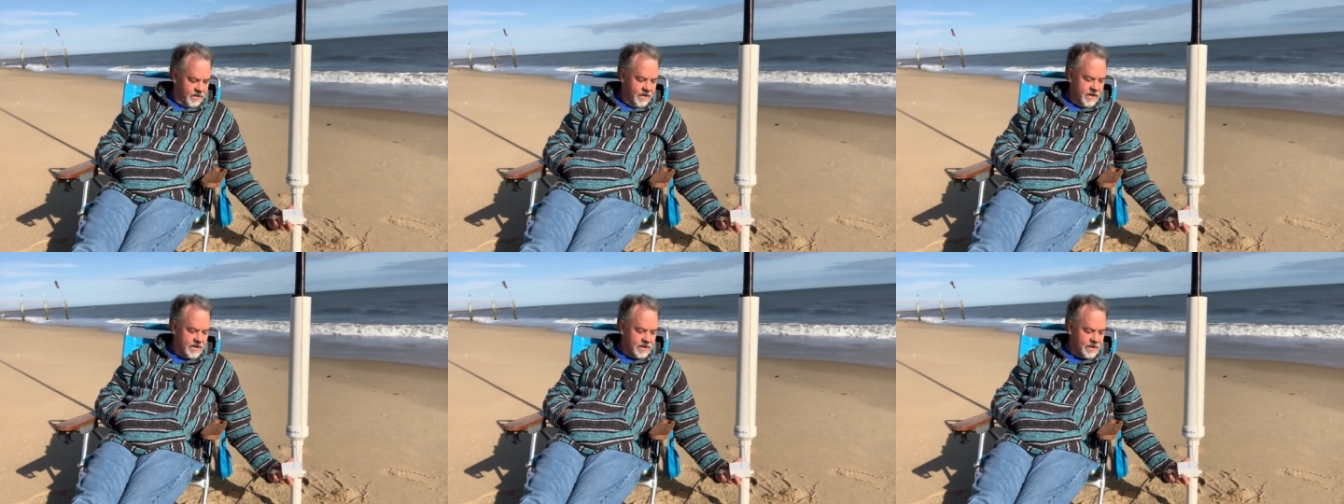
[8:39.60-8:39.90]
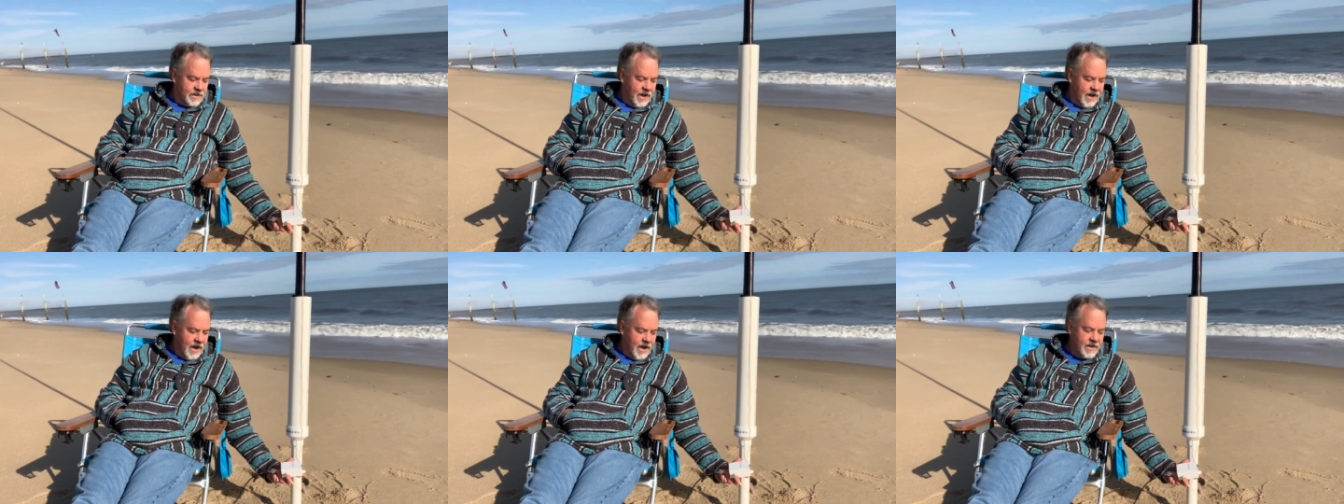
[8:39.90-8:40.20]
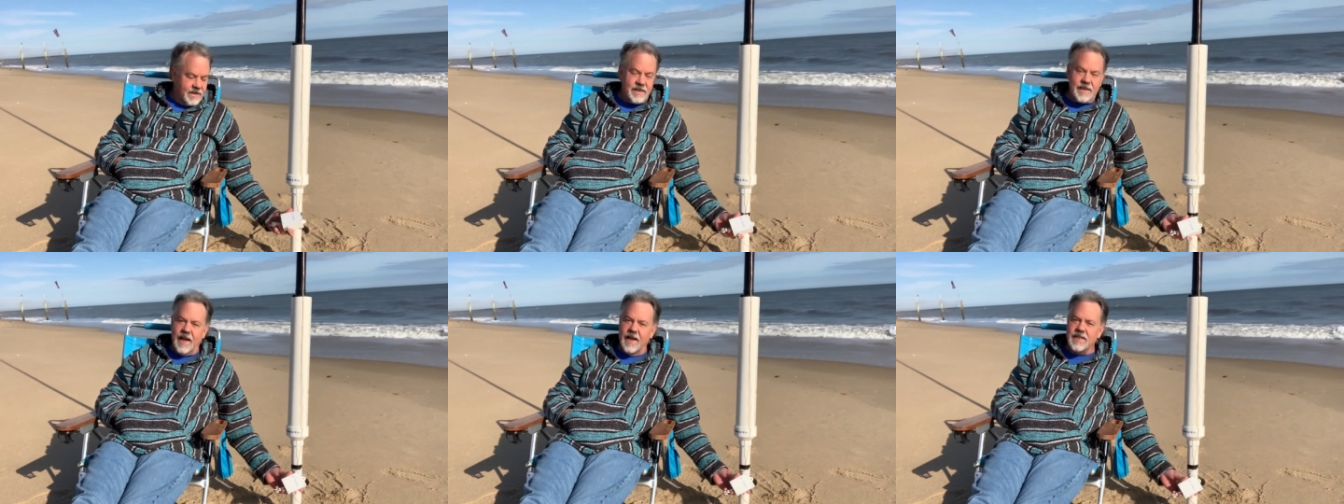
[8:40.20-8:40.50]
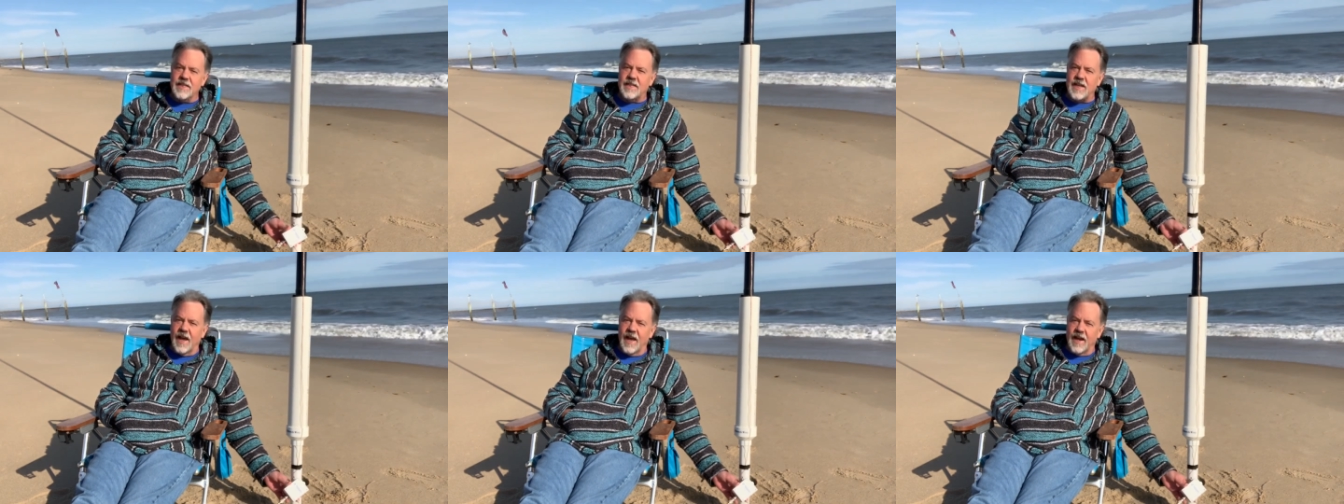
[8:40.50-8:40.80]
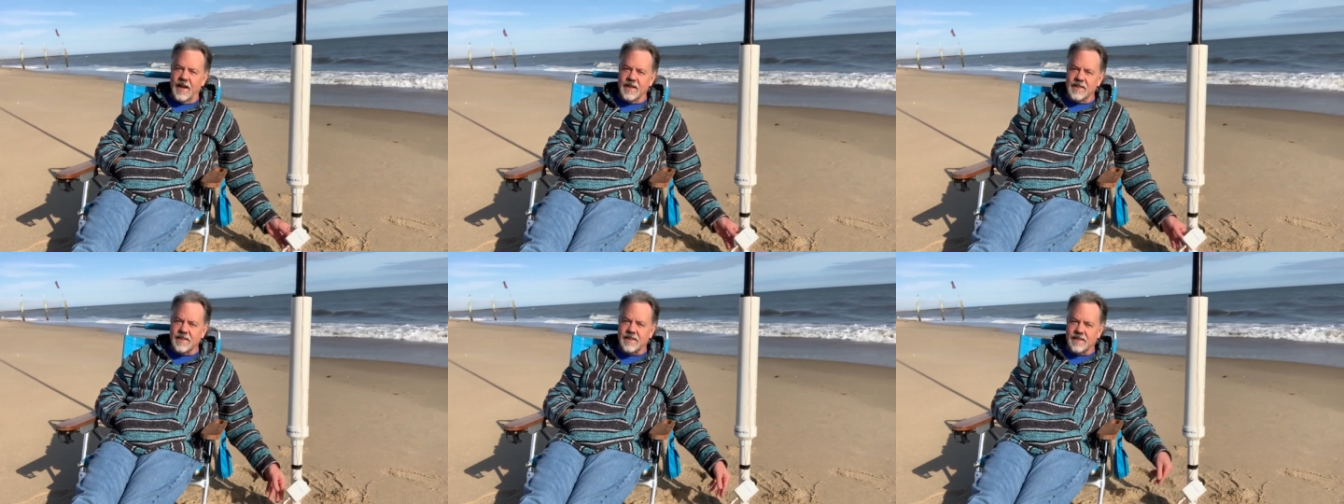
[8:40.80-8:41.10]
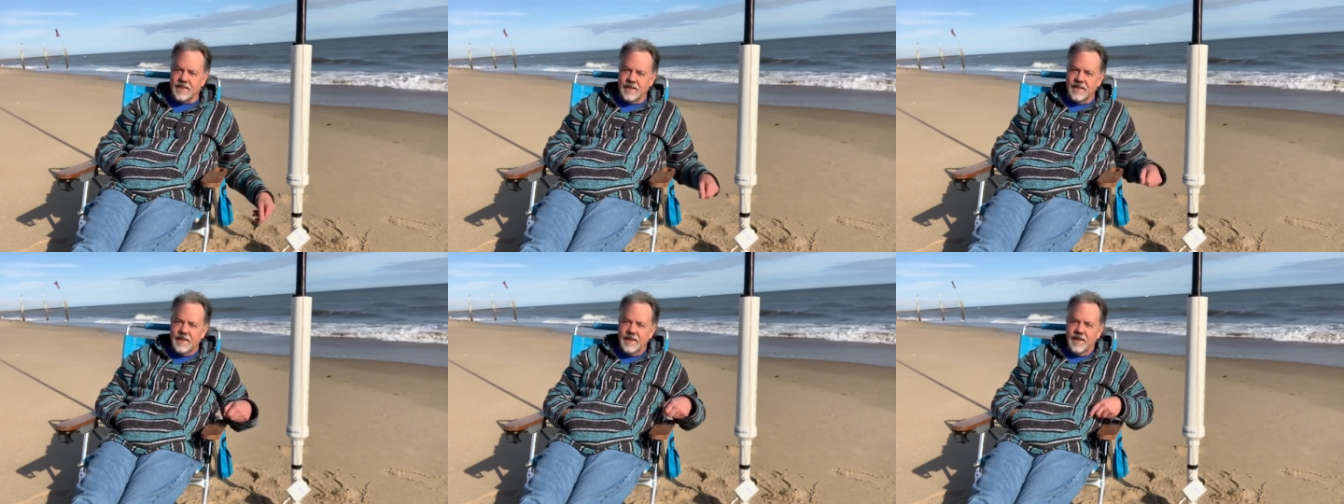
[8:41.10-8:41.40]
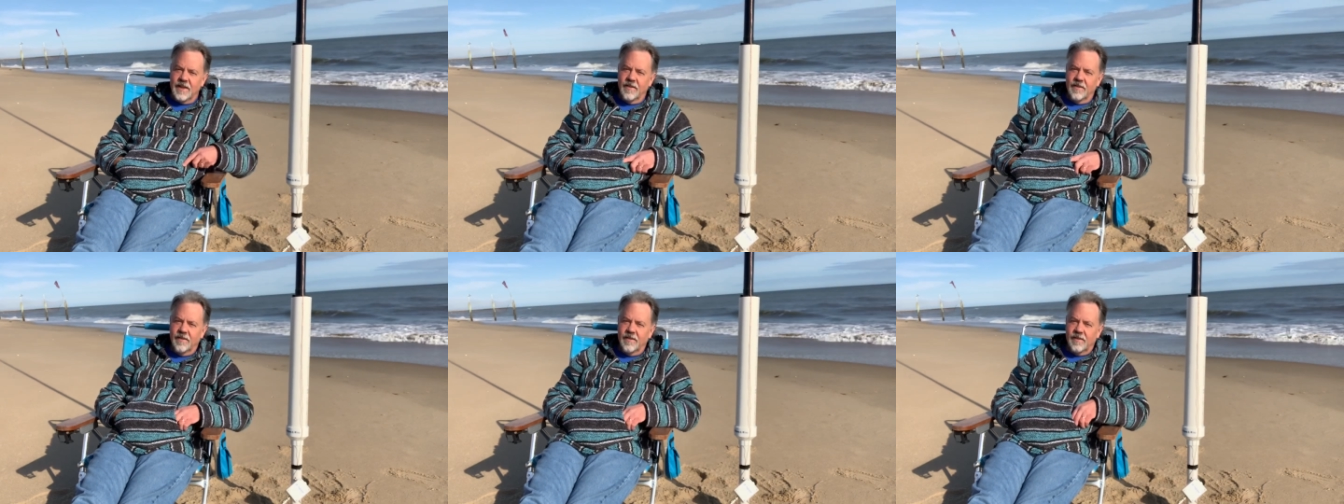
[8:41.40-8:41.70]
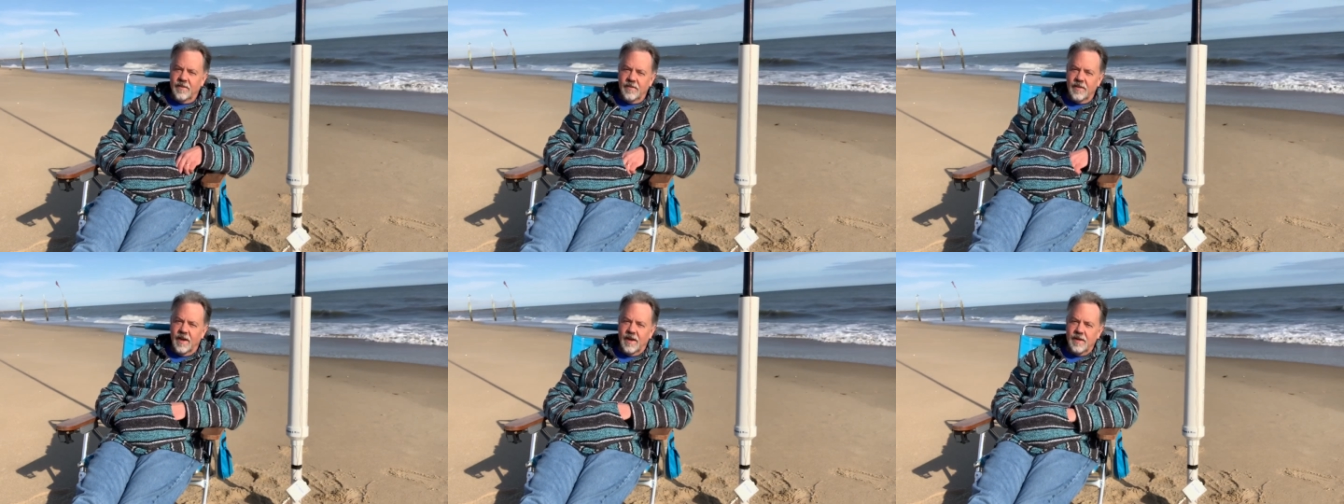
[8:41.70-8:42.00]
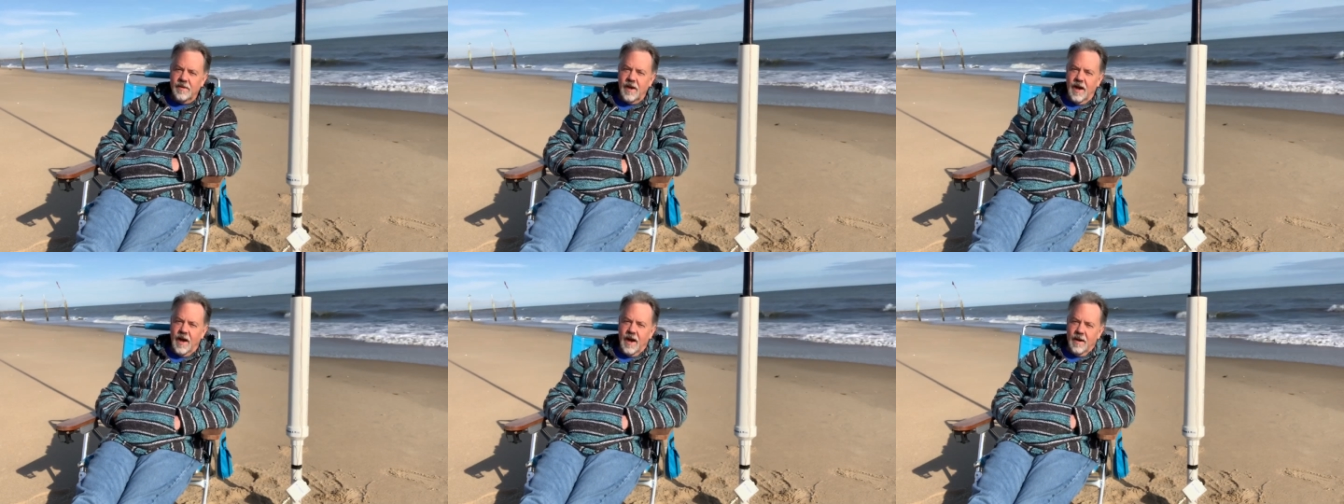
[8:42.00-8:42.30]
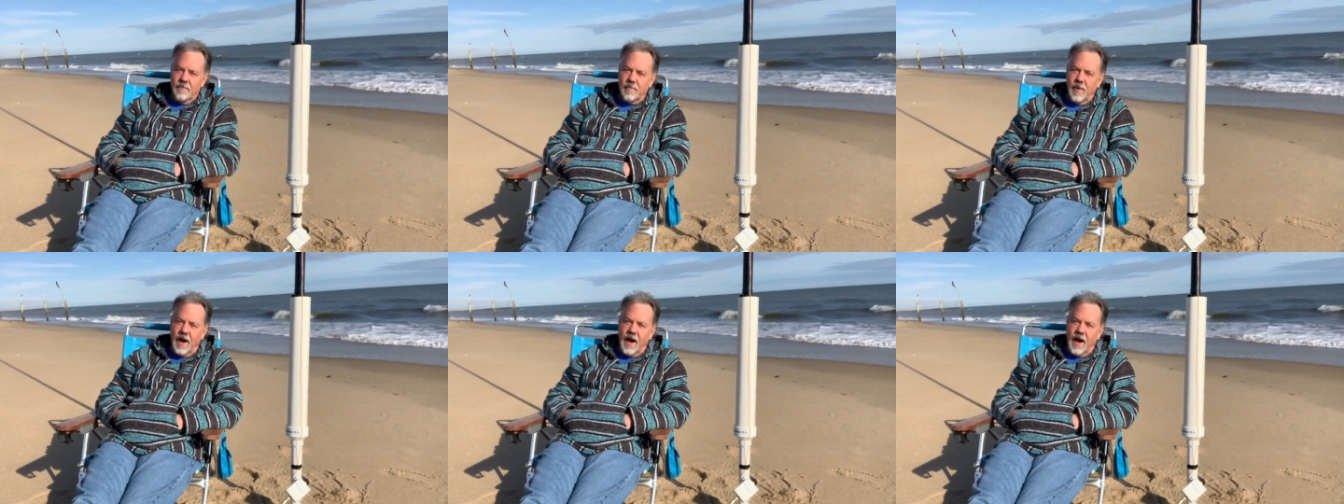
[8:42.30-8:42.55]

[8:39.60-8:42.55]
this uh, TennTennas uh,